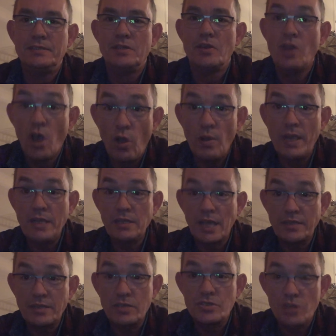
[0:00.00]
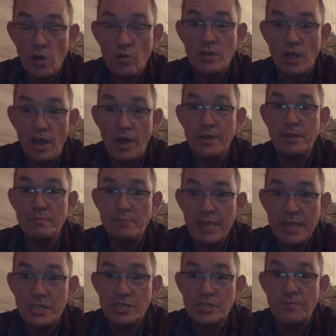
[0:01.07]
knowing that there's no
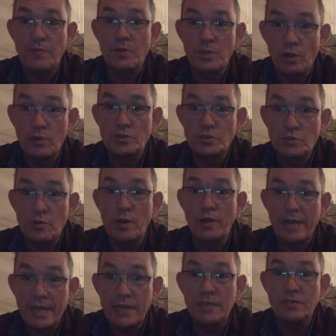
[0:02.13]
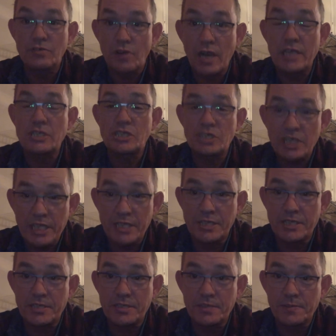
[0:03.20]
condemnation for those who are in Christ
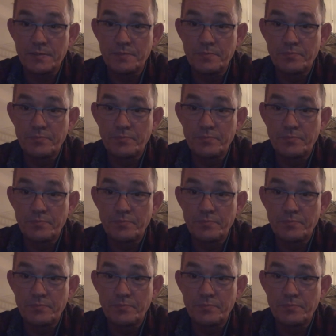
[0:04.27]
Jesus.